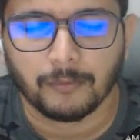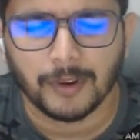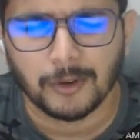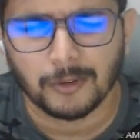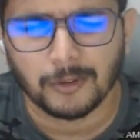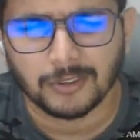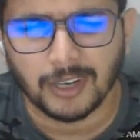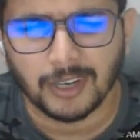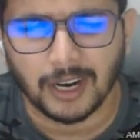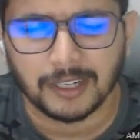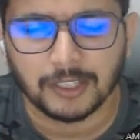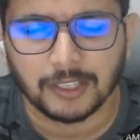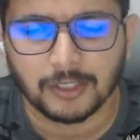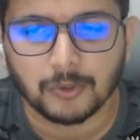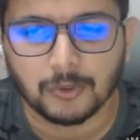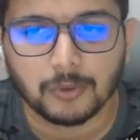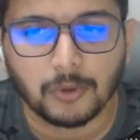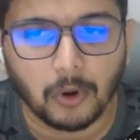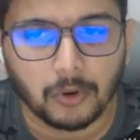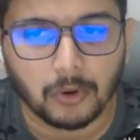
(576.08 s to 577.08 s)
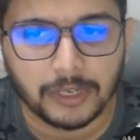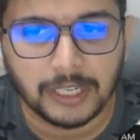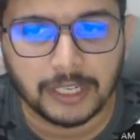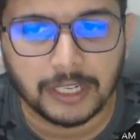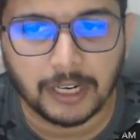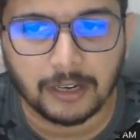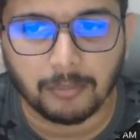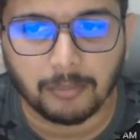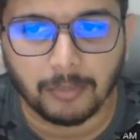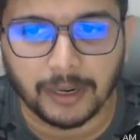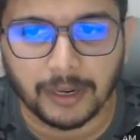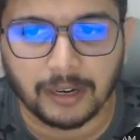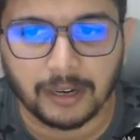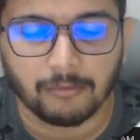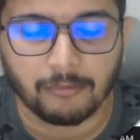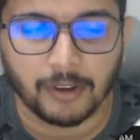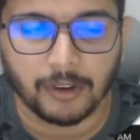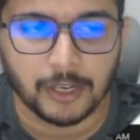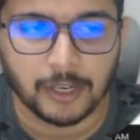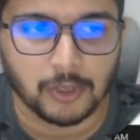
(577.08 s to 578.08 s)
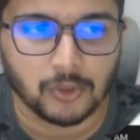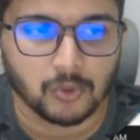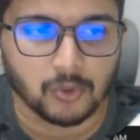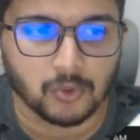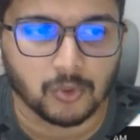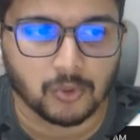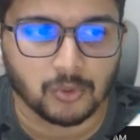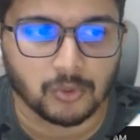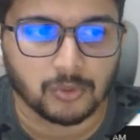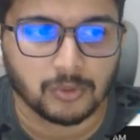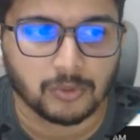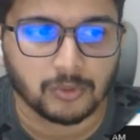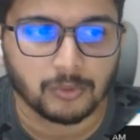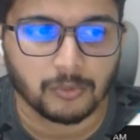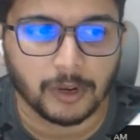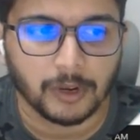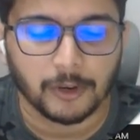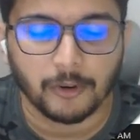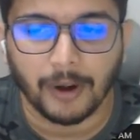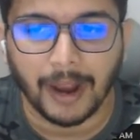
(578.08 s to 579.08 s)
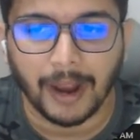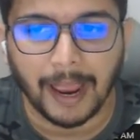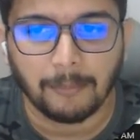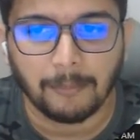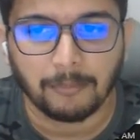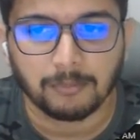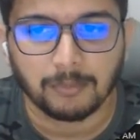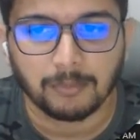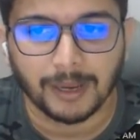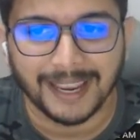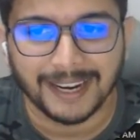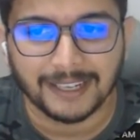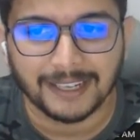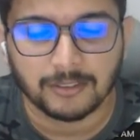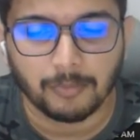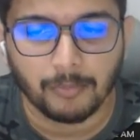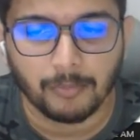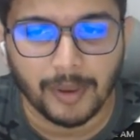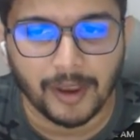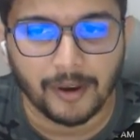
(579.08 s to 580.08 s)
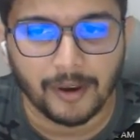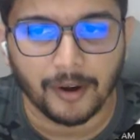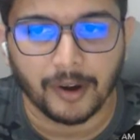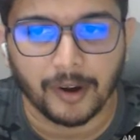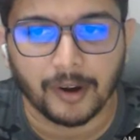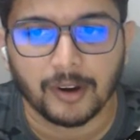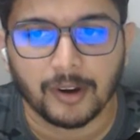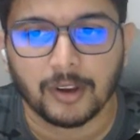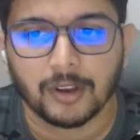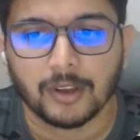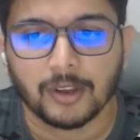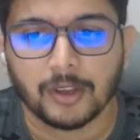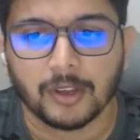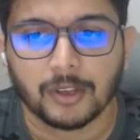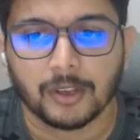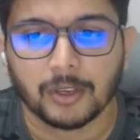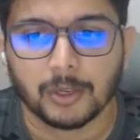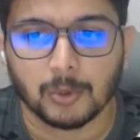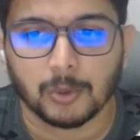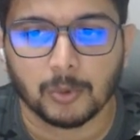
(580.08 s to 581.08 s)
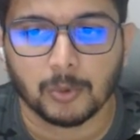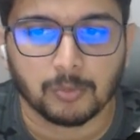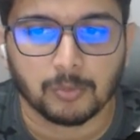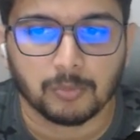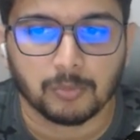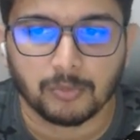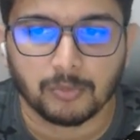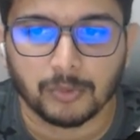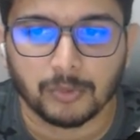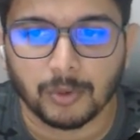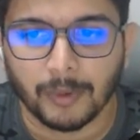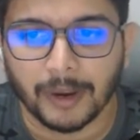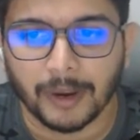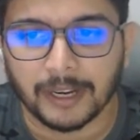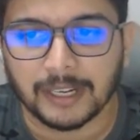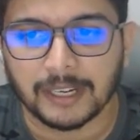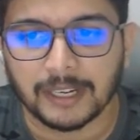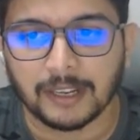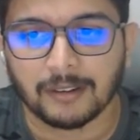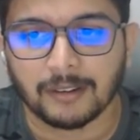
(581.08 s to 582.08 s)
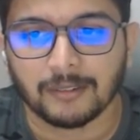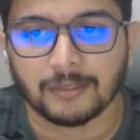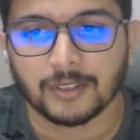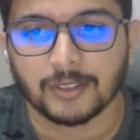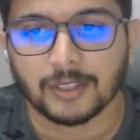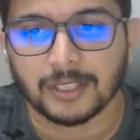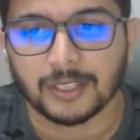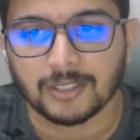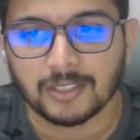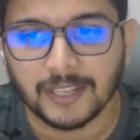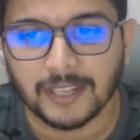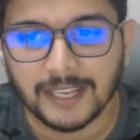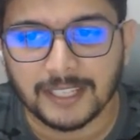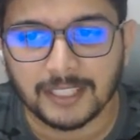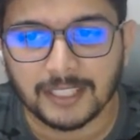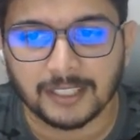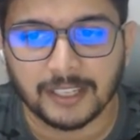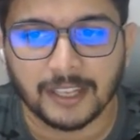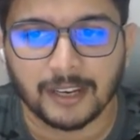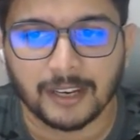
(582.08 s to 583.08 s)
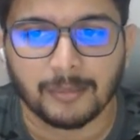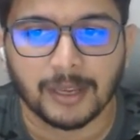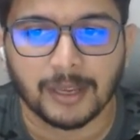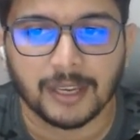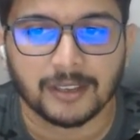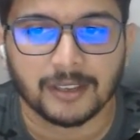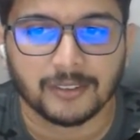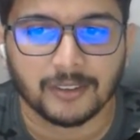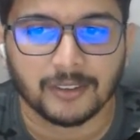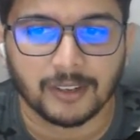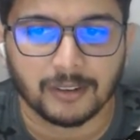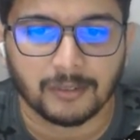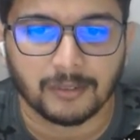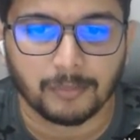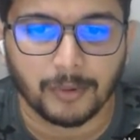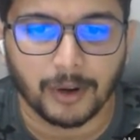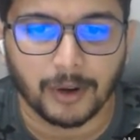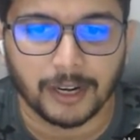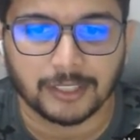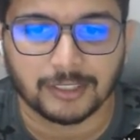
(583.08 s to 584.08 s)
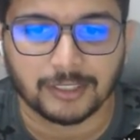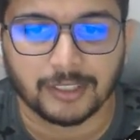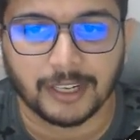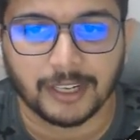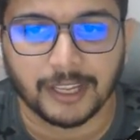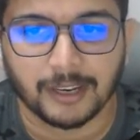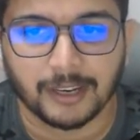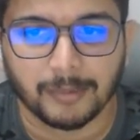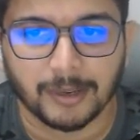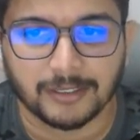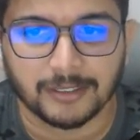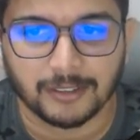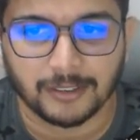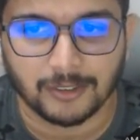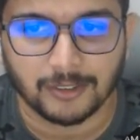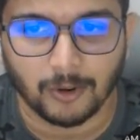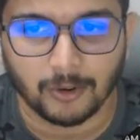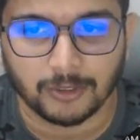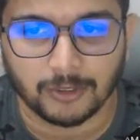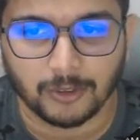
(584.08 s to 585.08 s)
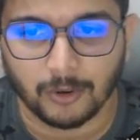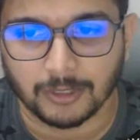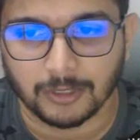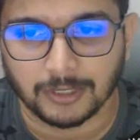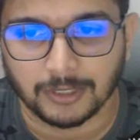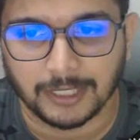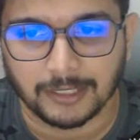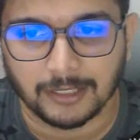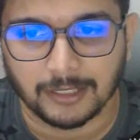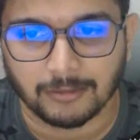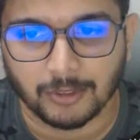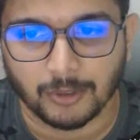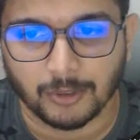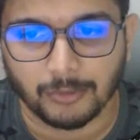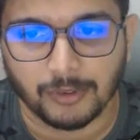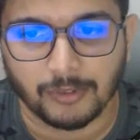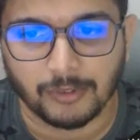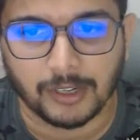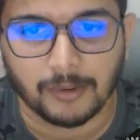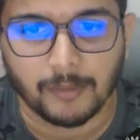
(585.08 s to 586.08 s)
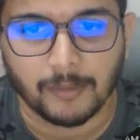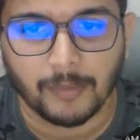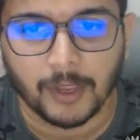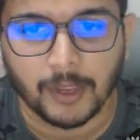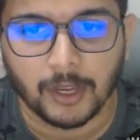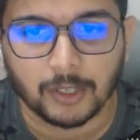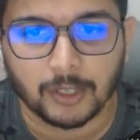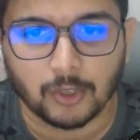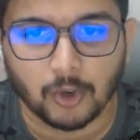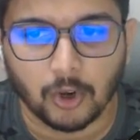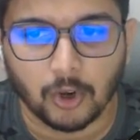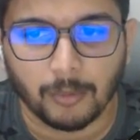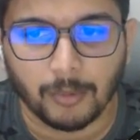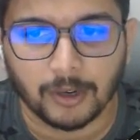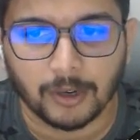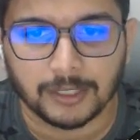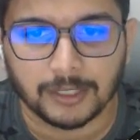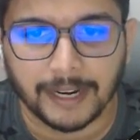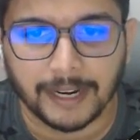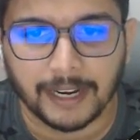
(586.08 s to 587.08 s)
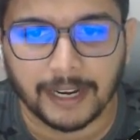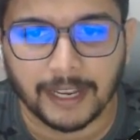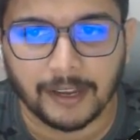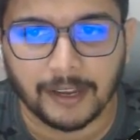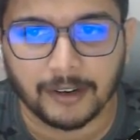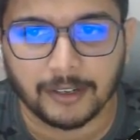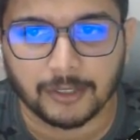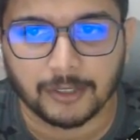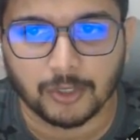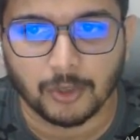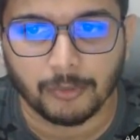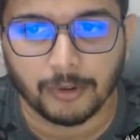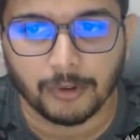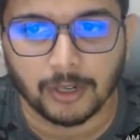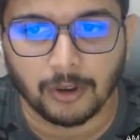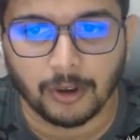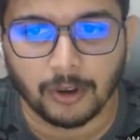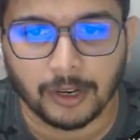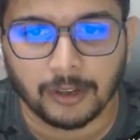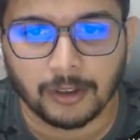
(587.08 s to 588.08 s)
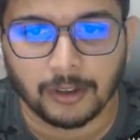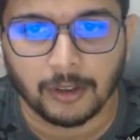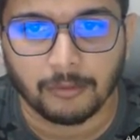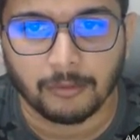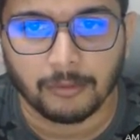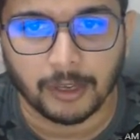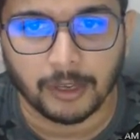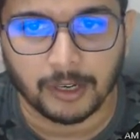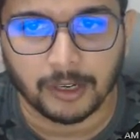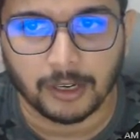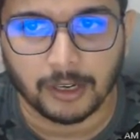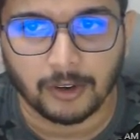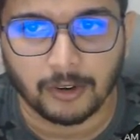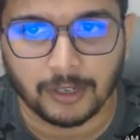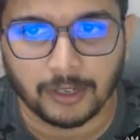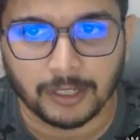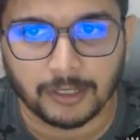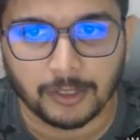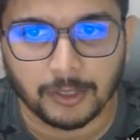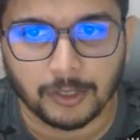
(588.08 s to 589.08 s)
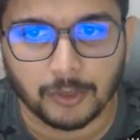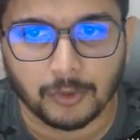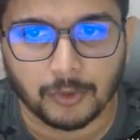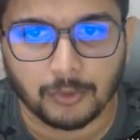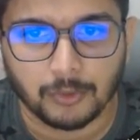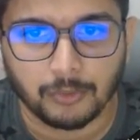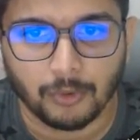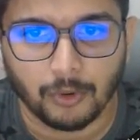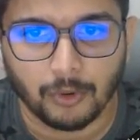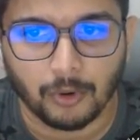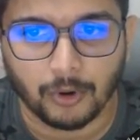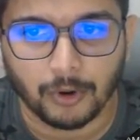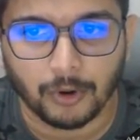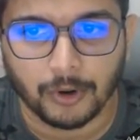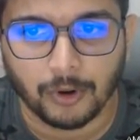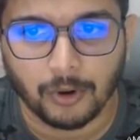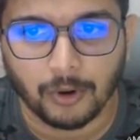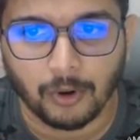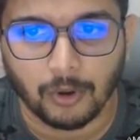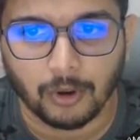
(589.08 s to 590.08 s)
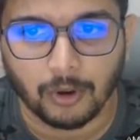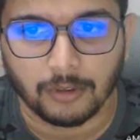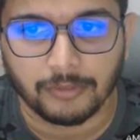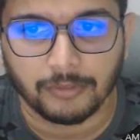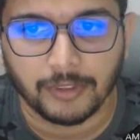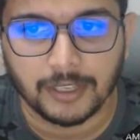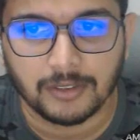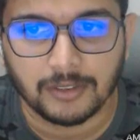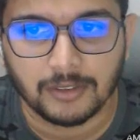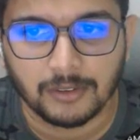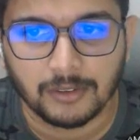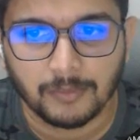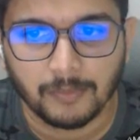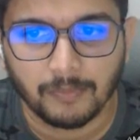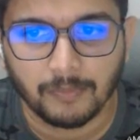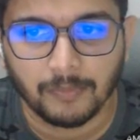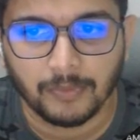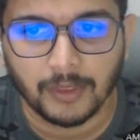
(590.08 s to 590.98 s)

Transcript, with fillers: when you're starting, you don't need it, but when you when your app gets bigger, you you might need a staging database and production database and all, all that stuff. So we will talk about that later. So we're gonna we're gonna click on continue for all of this